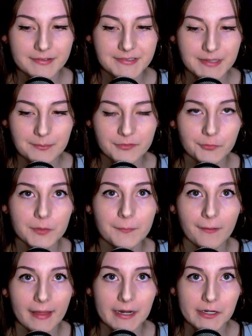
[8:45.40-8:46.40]
The Sims 4
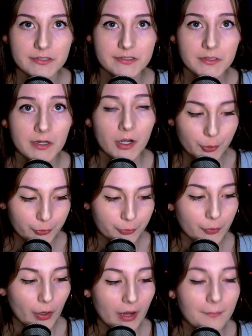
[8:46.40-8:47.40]
players who
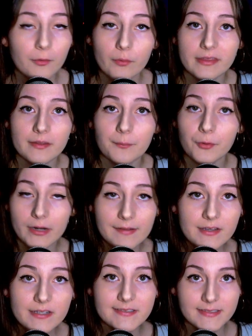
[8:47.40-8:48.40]
grew up with
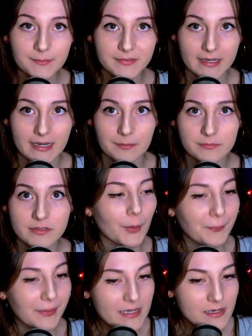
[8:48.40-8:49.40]
previous Sims games are
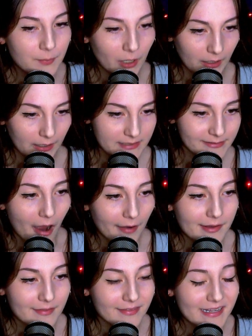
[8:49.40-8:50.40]
being put
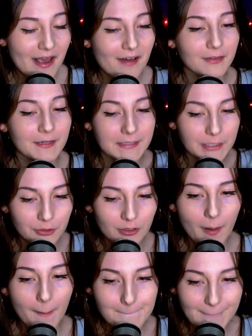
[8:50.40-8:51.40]
on the
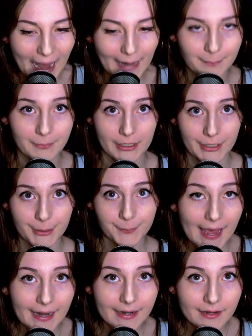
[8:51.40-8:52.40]
literal back burner
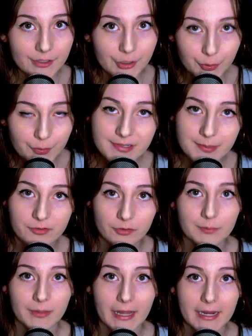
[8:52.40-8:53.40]
and new Sims
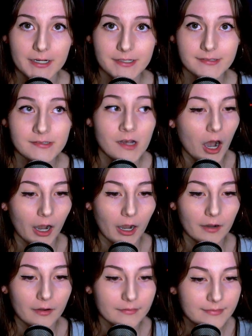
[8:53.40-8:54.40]
4 players
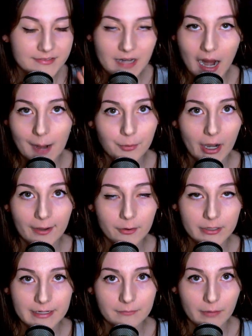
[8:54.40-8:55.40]
are the top
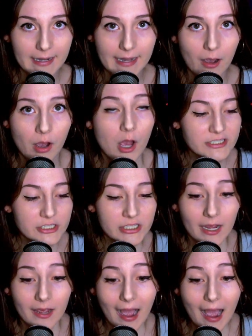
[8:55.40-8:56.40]
priority right now, which
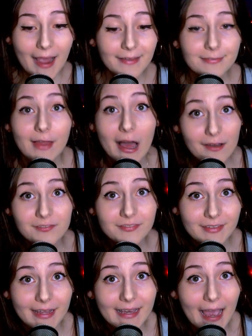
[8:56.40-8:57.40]
I love
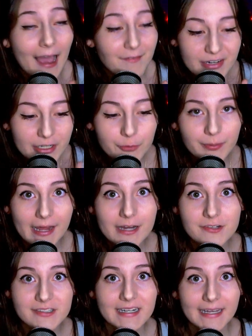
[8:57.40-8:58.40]
like having new
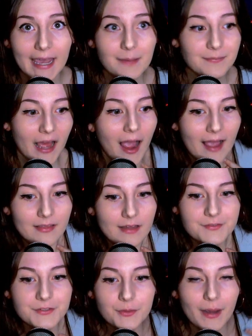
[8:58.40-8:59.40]
players in a game that I
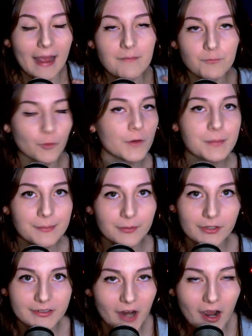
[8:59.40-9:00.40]
love too. I have more
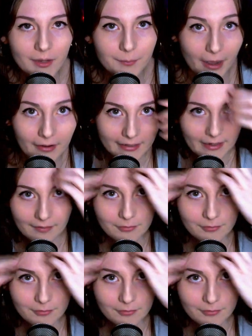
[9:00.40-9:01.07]
people to talk about it.